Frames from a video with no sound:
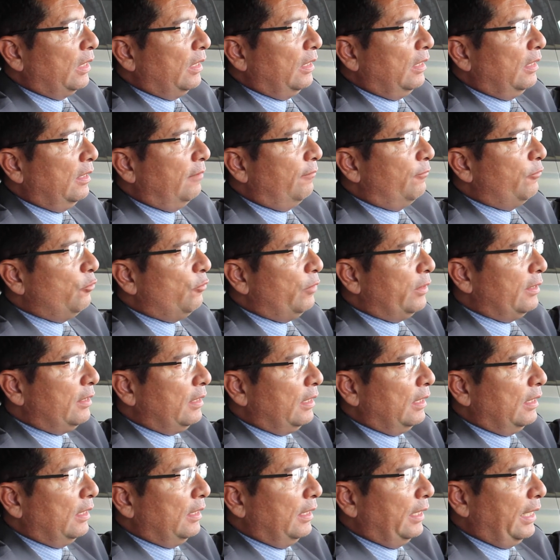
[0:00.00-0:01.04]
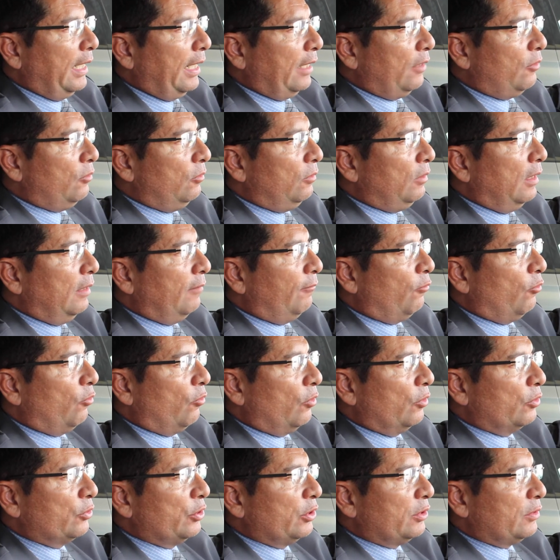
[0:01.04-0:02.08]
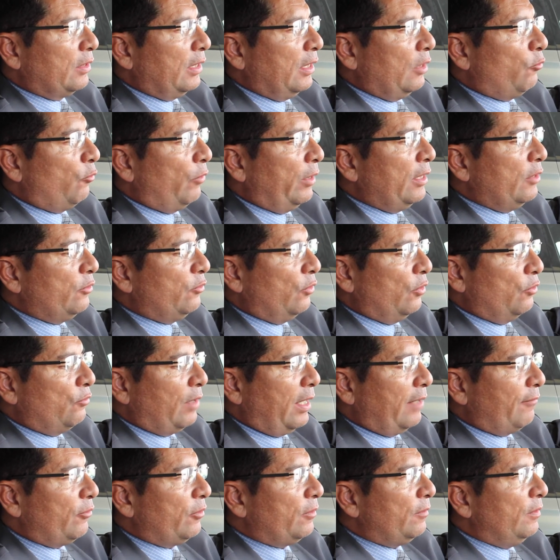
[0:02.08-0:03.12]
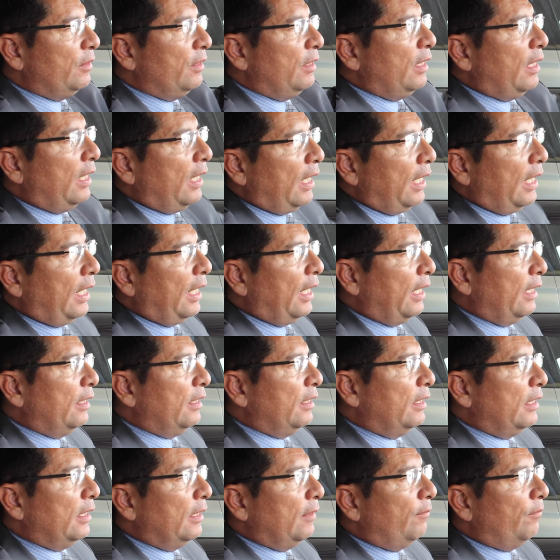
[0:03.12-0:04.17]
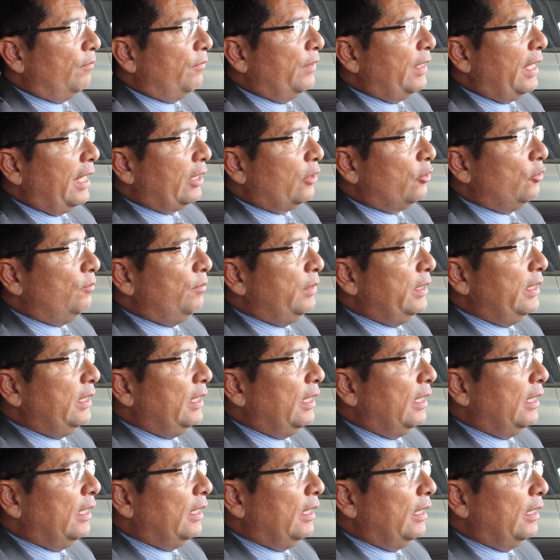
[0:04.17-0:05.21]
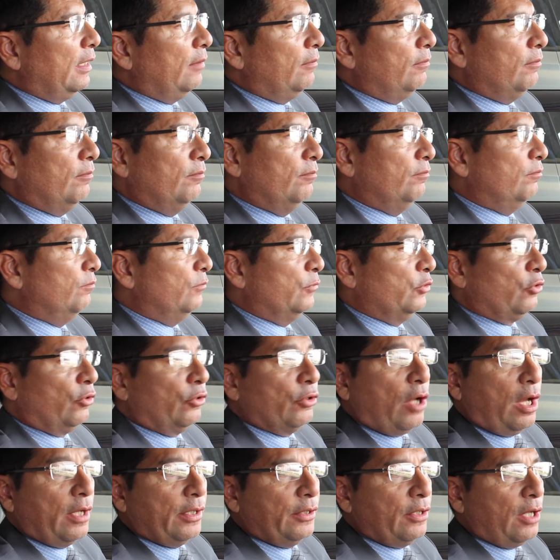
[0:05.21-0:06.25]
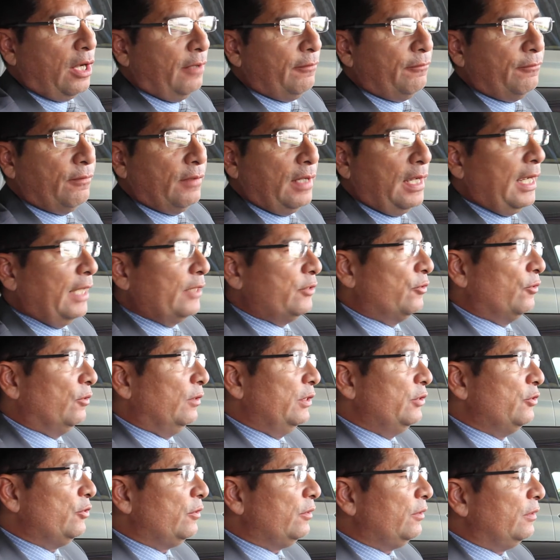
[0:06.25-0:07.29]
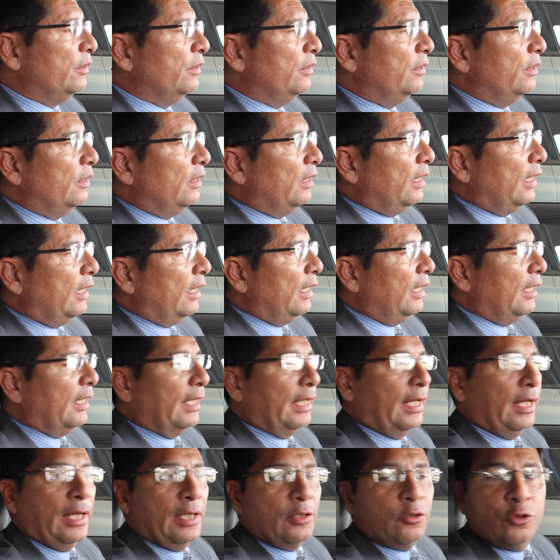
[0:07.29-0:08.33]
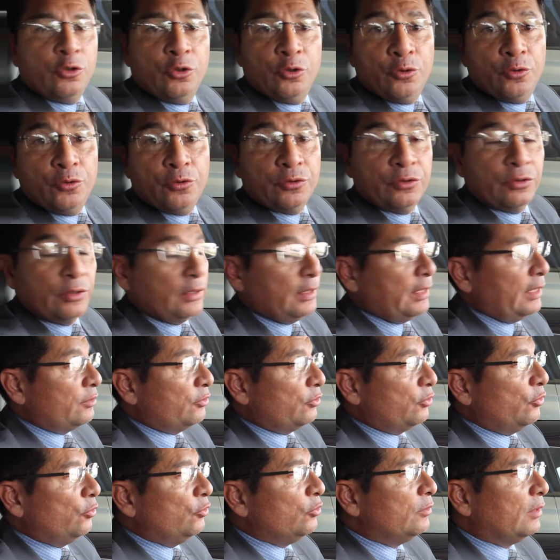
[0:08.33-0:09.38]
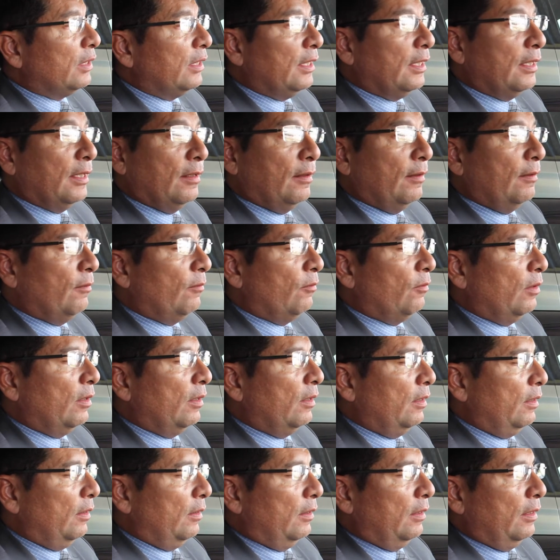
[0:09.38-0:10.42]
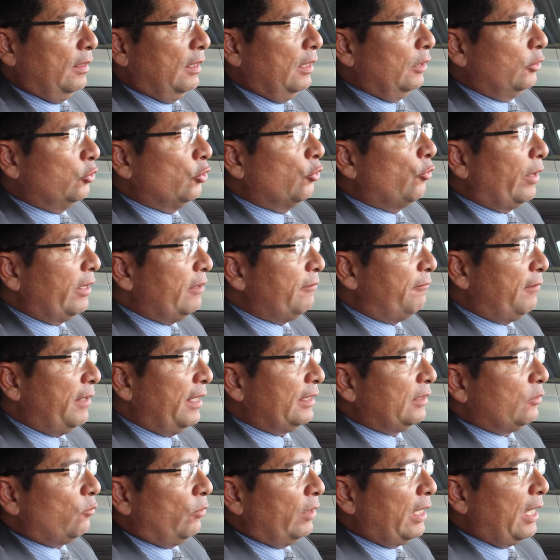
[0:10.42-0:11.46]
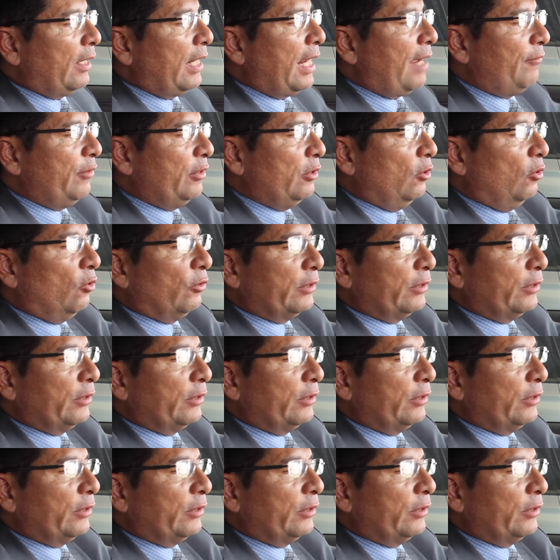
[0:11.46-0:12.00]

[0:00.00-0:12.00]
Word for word: uh, viewing uh, angle uh, for just uh, right into the driver. And uh, that could be uh, turned on and off at your leisure. Uh, it used, it's used uh, to great effect without having to